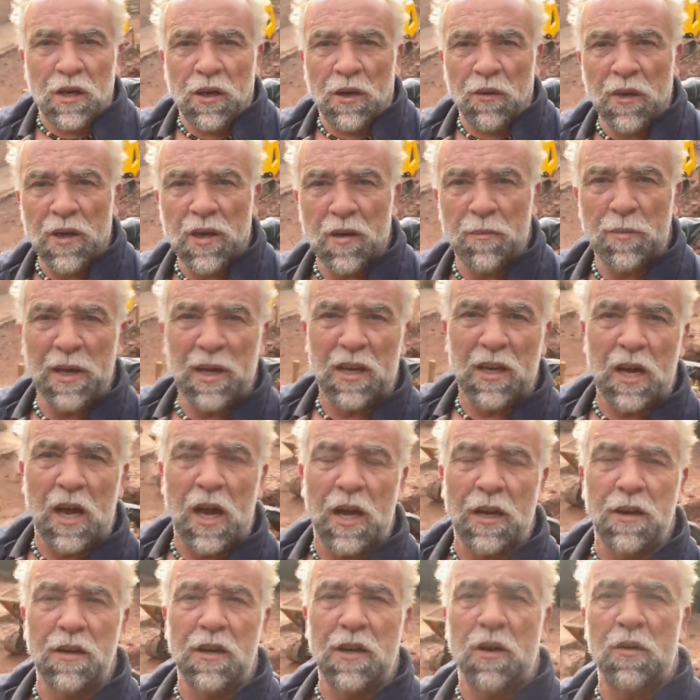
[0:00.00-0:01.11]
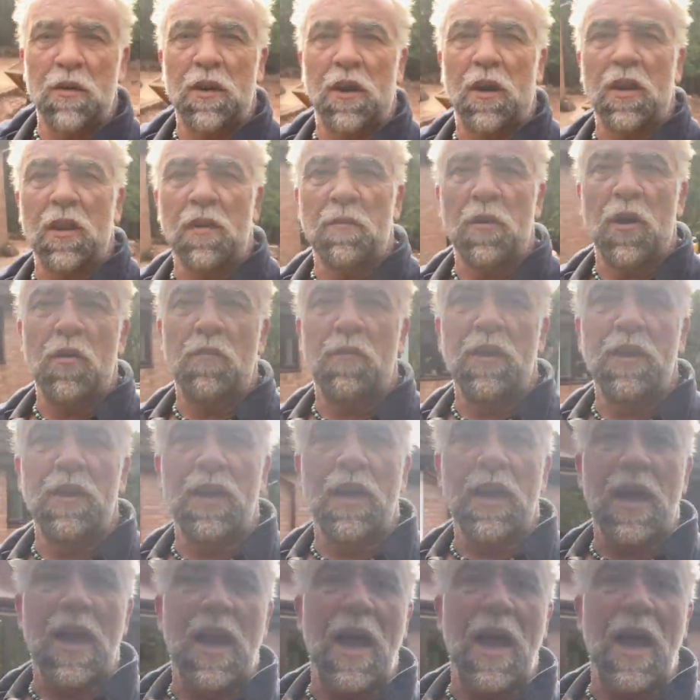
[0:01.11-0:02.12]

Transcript: we got a big garden going on at the moment,